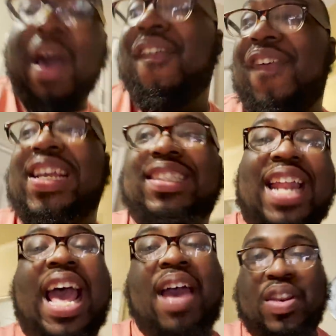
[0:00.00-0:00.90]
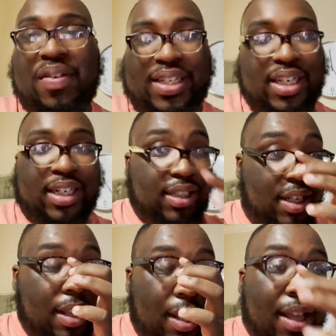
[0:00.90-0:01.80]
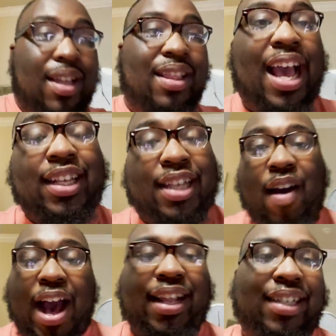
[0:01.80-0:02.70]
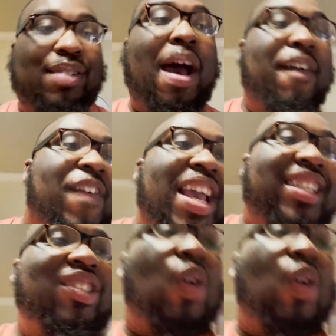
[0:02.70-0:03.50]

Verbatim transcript: my face and I haven't even touched it. That's how hot, my face is